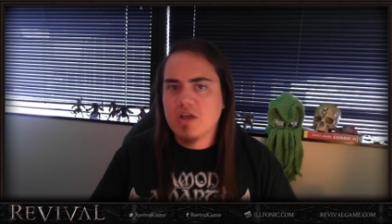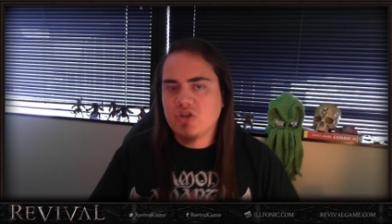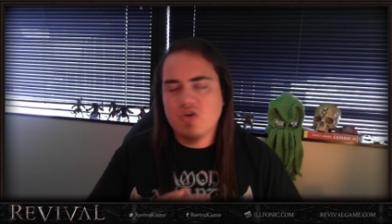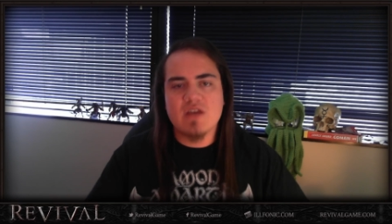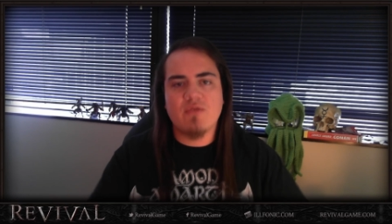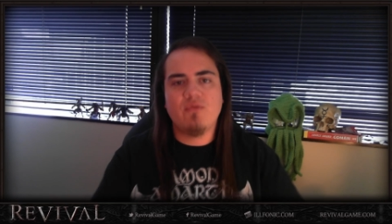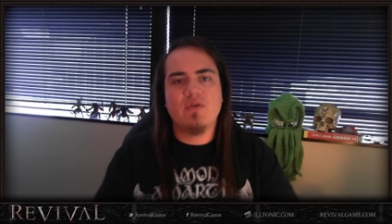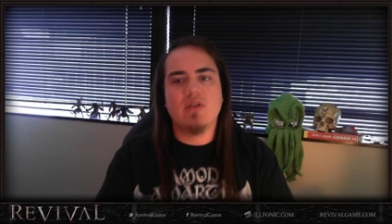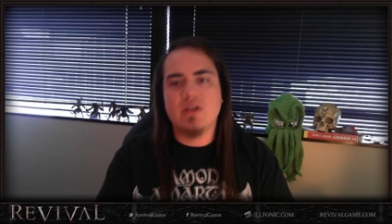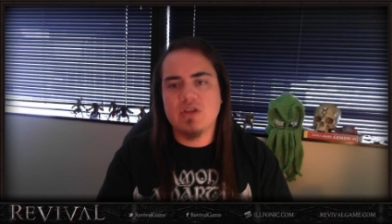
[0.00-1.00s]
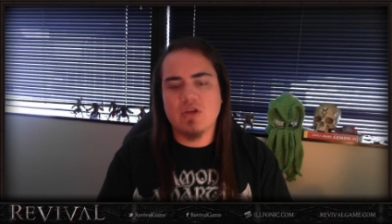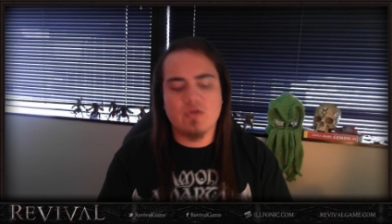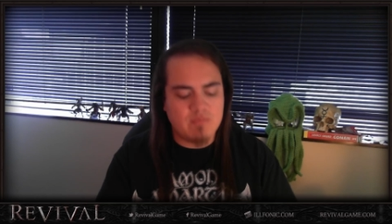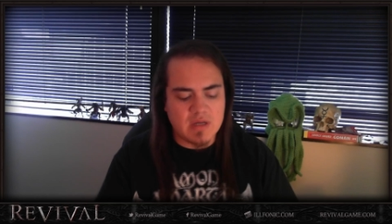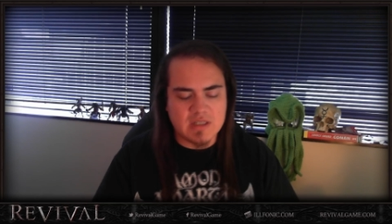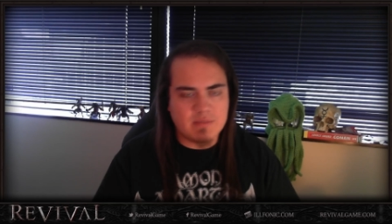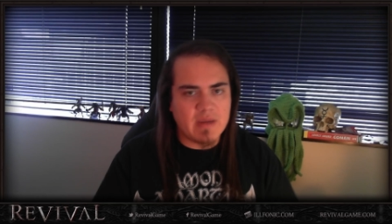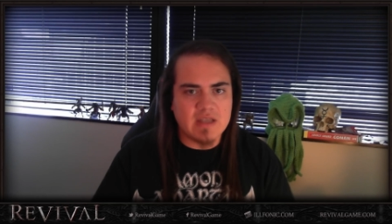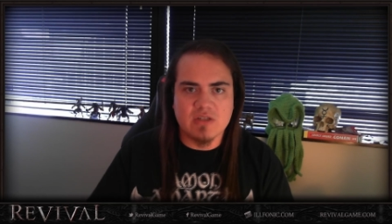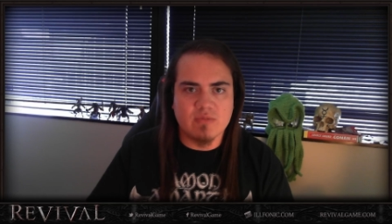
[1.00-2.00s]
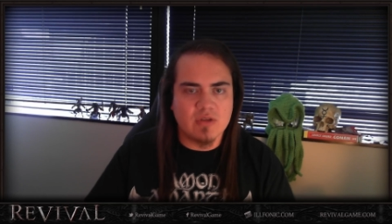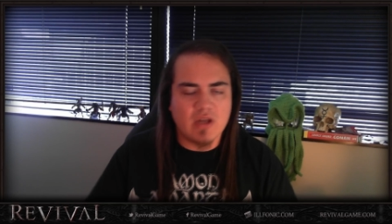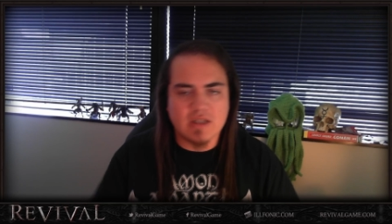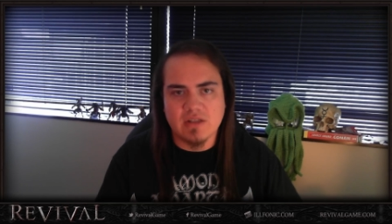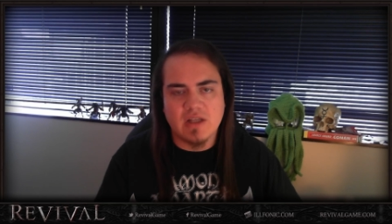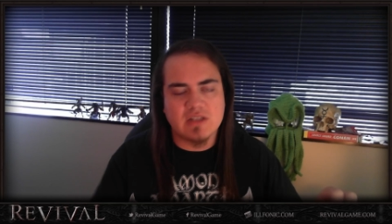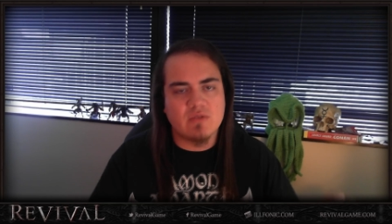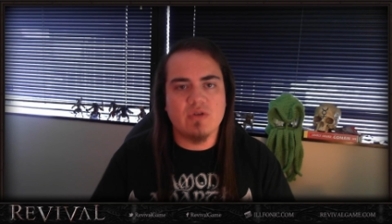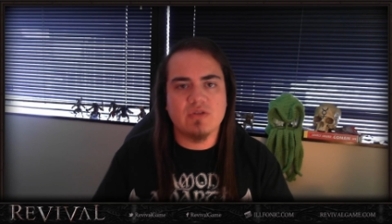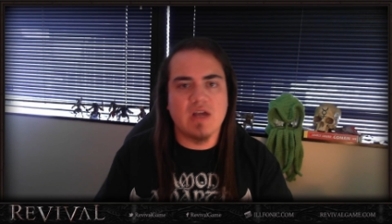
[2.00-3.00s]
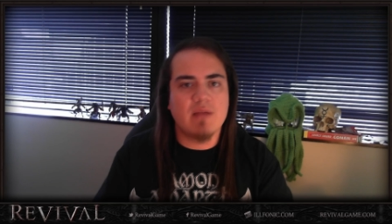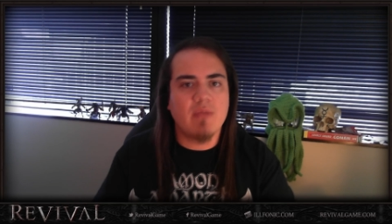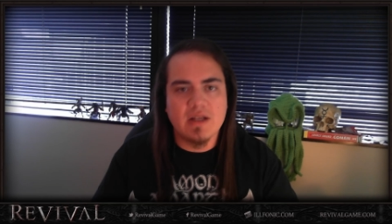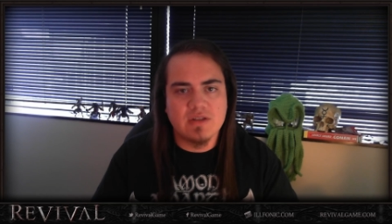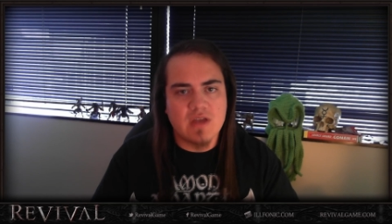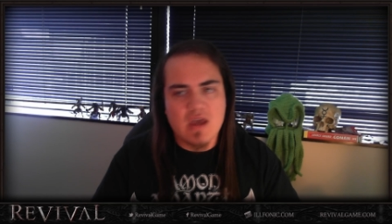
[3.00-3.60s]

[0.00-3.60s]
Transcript: Trying to fill in those big spaces with lots and lots of real time lights